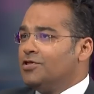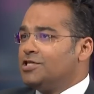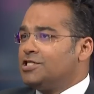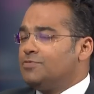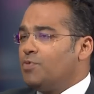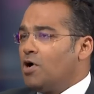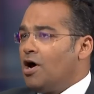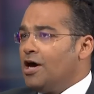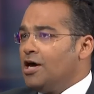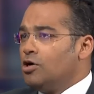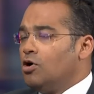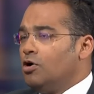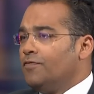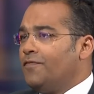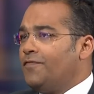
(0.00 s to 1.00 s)
the spying
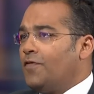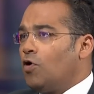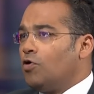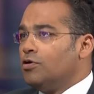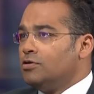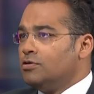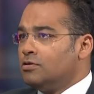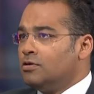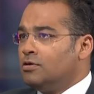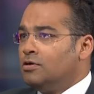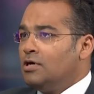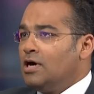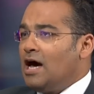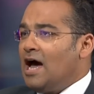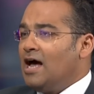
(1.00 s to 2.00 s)
on foreign
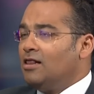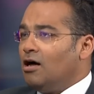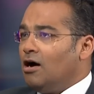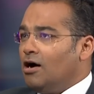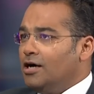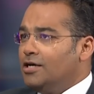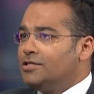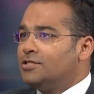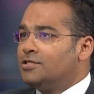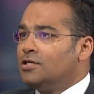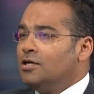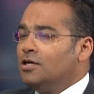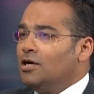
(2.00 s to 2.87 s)
allies,